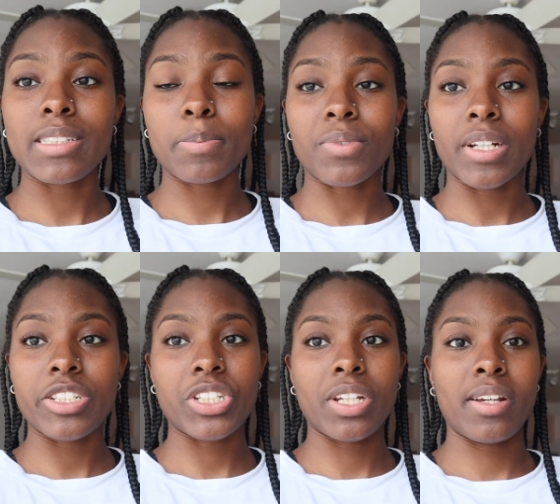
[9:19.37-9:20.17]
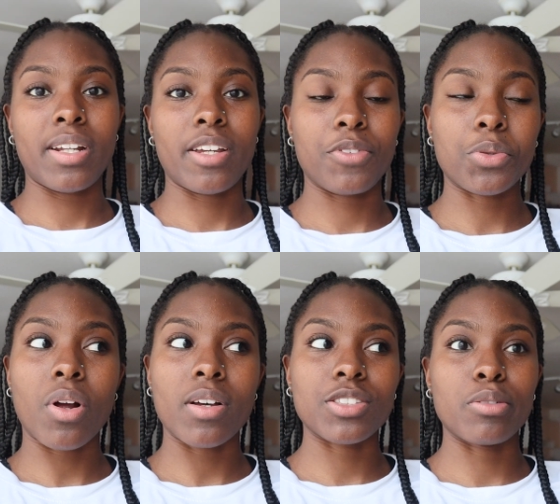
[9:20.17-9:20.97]
inspiration if you are
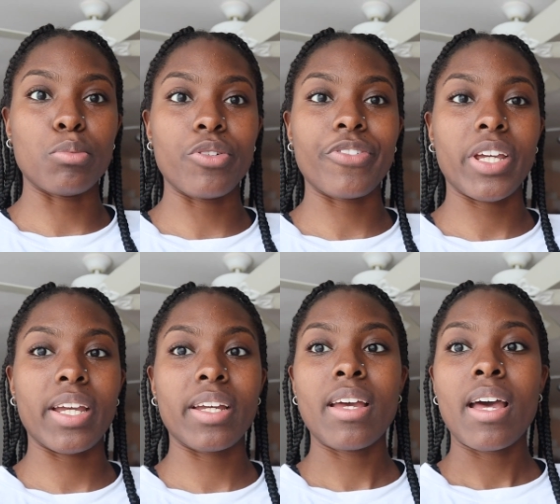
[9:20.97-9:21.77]
also moving.